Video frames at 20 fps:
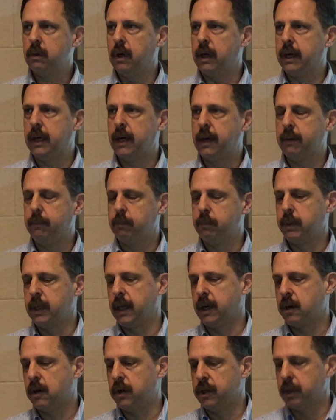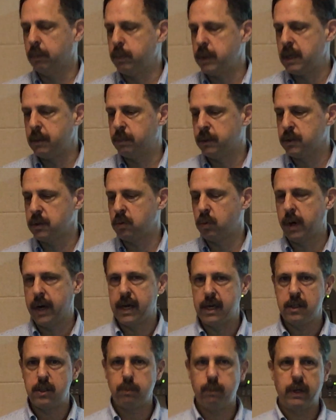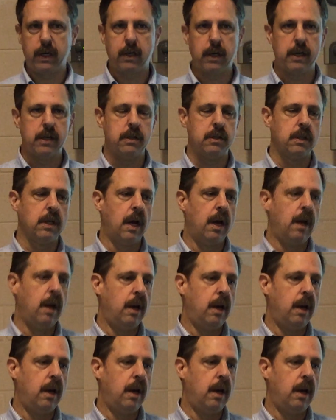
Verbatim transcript: but they call it the People's Race because